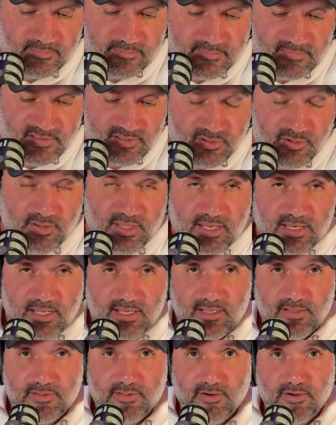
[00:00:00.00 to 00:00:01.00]
Do they need
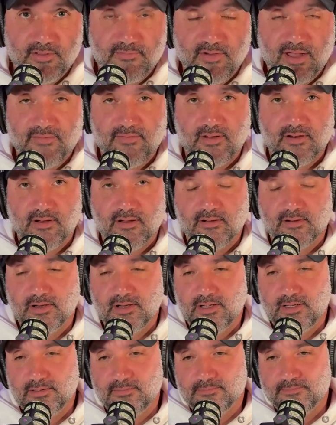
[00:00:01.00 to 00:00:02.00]
a $3,500
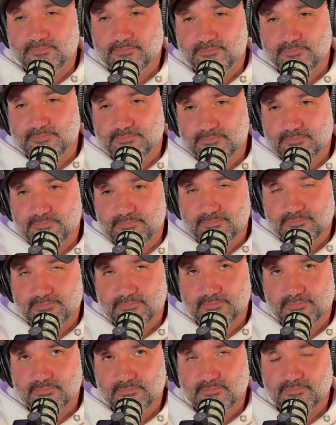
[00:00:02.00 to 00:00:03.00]
gun?
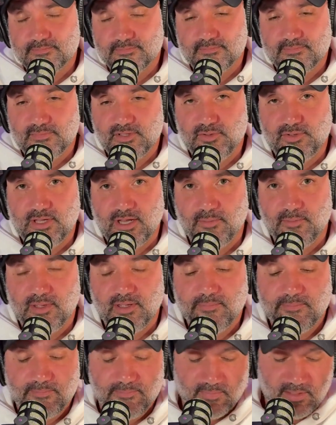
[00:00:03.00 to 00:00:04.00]
You tell
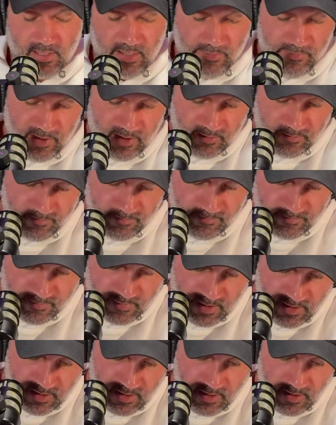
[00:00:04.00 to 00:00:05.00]
me. I mean,
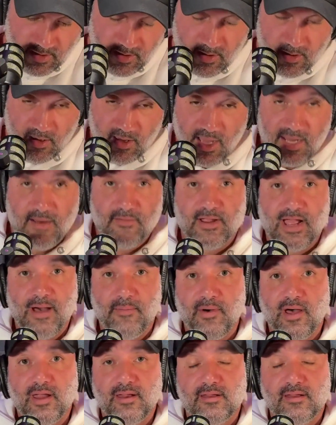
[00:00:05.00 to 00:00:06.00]
I never got mine.